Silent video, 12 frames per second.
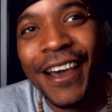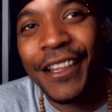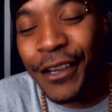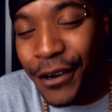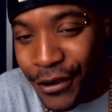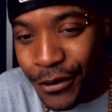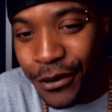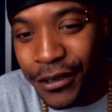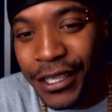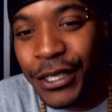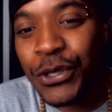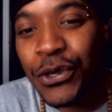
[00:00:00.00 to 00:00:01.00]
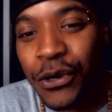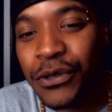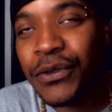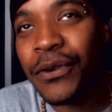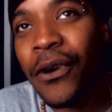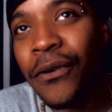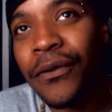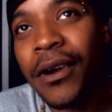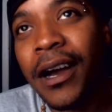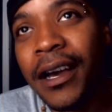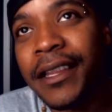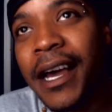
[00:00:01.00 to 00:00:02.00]
they're cool. This shows
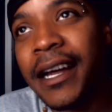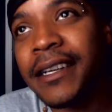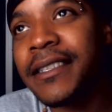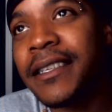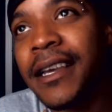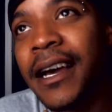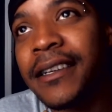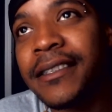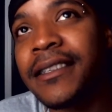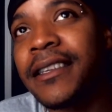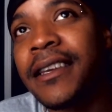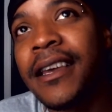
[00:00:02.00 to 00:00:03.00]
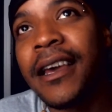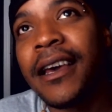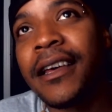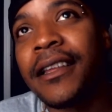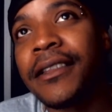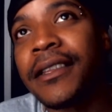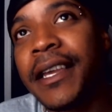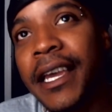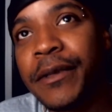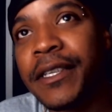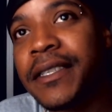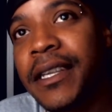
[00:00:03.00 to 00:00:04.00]
honestly, the
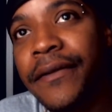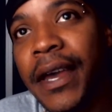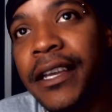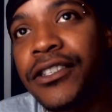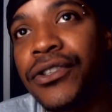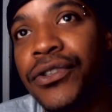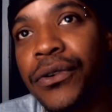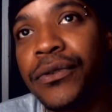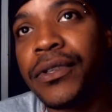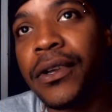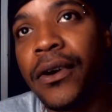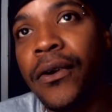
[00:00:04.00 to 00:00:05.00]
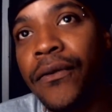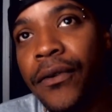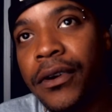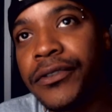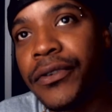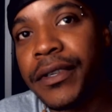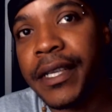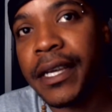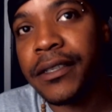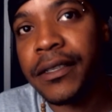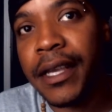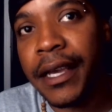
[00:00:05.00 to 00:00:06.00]
gambling stuff actually shows the overall
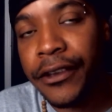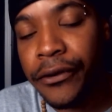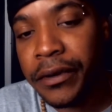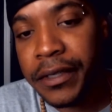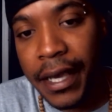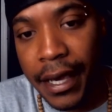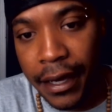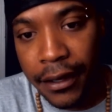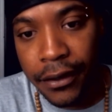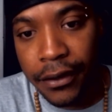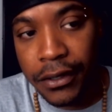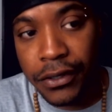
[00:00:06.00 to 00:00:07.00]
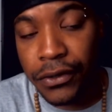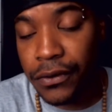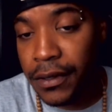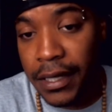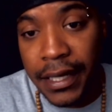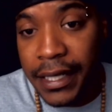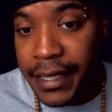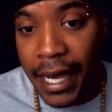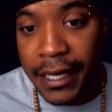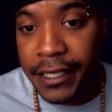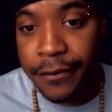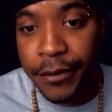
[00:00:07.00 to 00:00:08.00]
transactions that EOS can handle because it needs
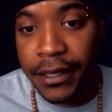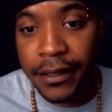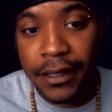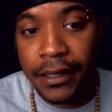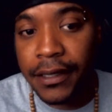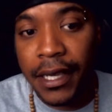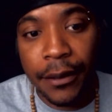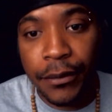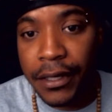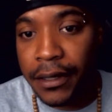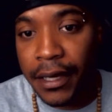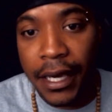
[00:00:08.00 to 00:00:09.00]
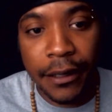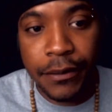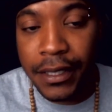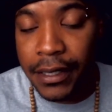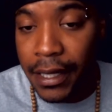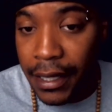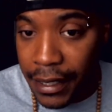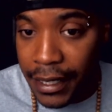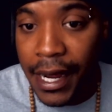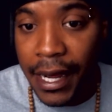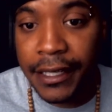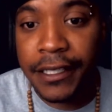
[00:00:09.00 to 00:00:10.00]
high speeds. These gambling games, they need
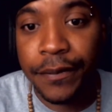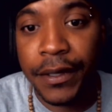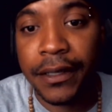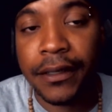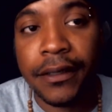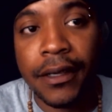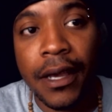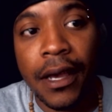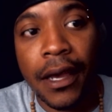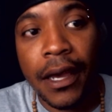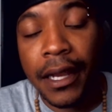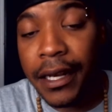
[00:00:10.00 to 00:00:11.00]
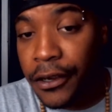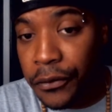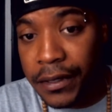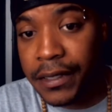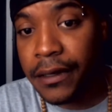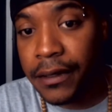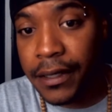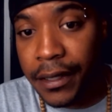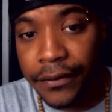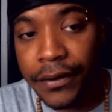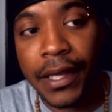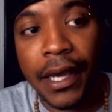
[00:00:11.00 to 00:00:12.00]
high speeds. And EOS can
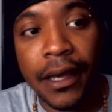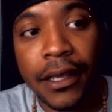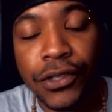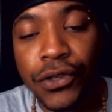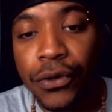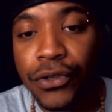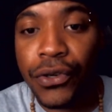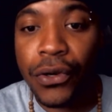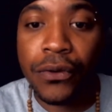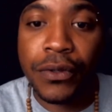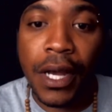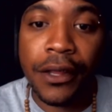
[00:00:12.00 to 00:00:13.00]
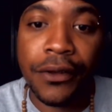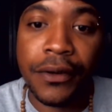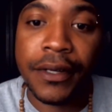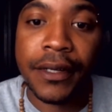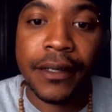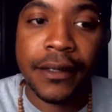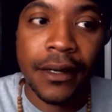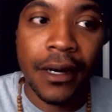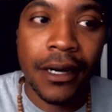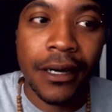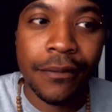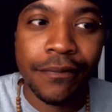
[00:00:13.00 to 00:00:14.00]
deliver that. So it shows other
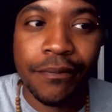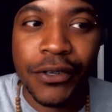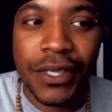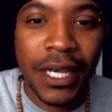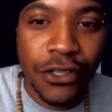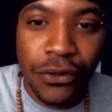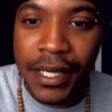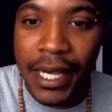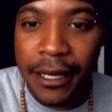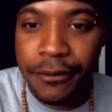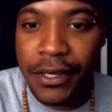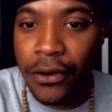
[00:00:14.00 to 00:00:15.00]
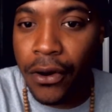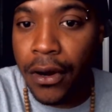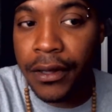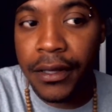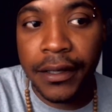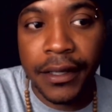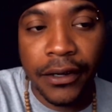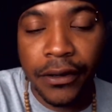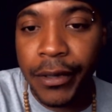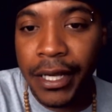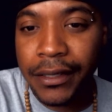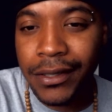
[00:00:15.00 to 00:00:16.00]
potential dApps that are on the
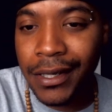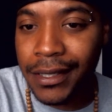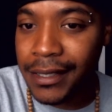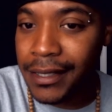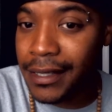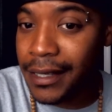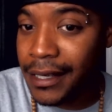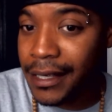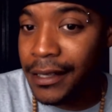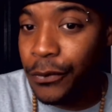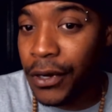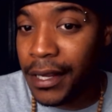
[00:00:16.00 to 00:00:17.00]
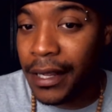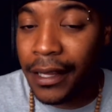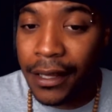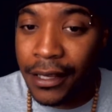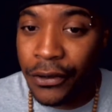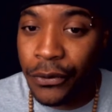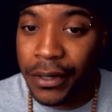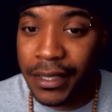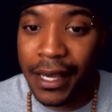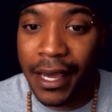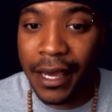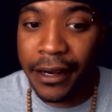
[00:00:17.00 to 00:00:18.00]
Ethereum blockchain, seeing what EOS
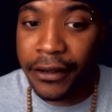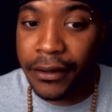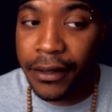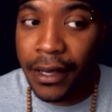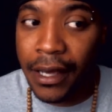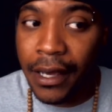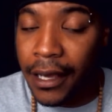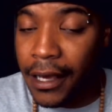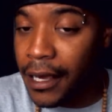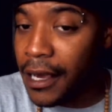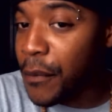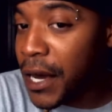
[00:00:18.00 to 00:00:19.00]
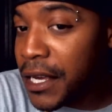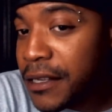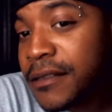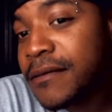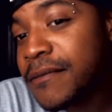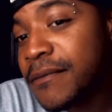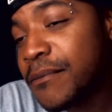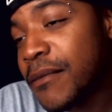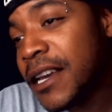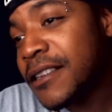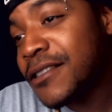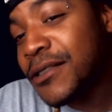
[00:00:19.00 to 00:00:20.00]
can handle, it might
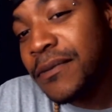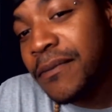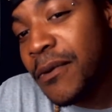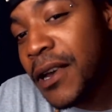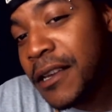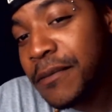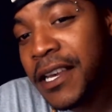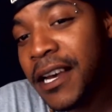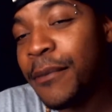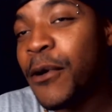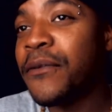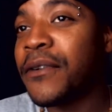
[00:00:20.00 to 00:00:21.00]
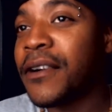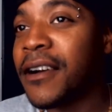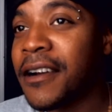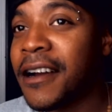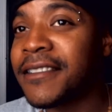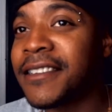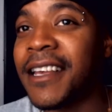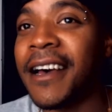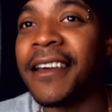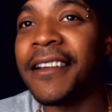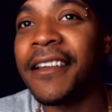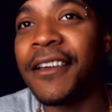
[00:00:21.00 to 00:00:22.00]
sway them to come over on our
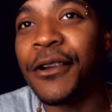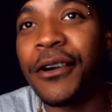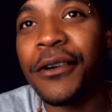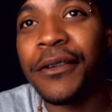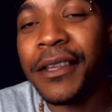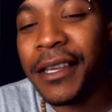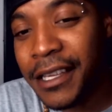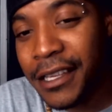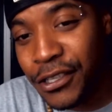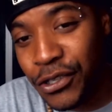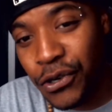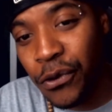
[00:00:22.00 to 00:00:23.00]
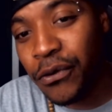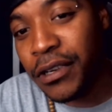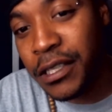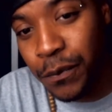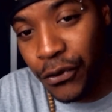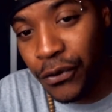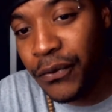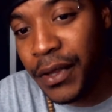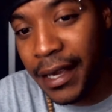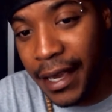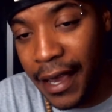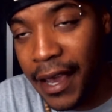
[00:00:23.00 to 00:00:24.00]
side. You know, it's showing, it's proven
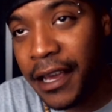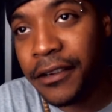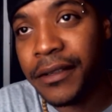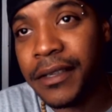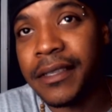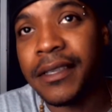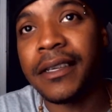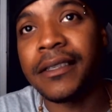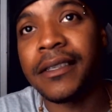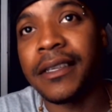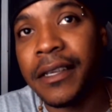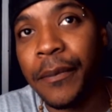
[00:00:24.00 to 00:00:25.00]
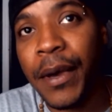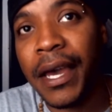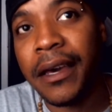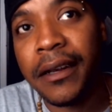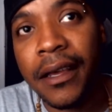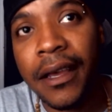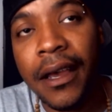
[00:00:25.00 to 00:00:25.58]
that it can handle these things, the demand.